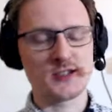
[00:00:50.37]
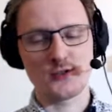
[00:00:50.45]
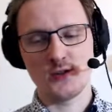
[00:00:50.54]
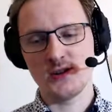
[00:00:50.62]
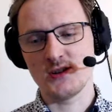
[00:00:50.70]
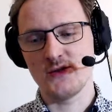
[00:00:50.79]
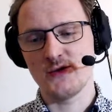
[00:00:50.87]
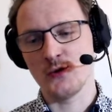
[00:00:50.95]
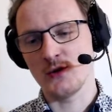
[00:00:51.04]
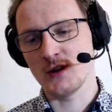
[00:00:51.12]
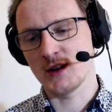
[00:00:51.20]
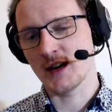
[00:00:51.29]
going to
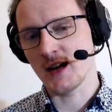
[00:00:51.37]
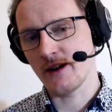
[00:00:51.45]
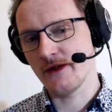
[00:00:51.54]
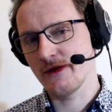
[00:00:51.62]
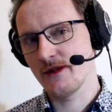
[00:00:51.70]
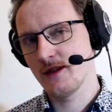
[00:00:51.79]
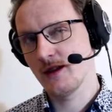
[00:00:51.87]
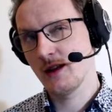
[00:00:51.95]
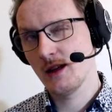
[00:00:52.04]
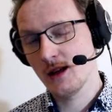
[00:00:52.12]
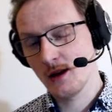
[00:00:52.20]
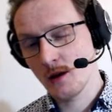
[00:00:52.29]
photograph
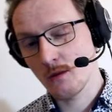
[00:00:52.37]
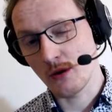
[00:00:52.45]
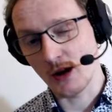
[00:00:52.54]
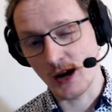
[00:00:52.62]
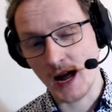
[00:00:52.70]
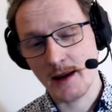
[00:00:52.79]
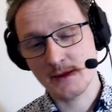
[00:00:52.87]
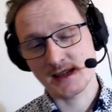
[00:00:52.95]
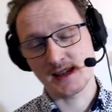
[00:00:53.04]
perhaps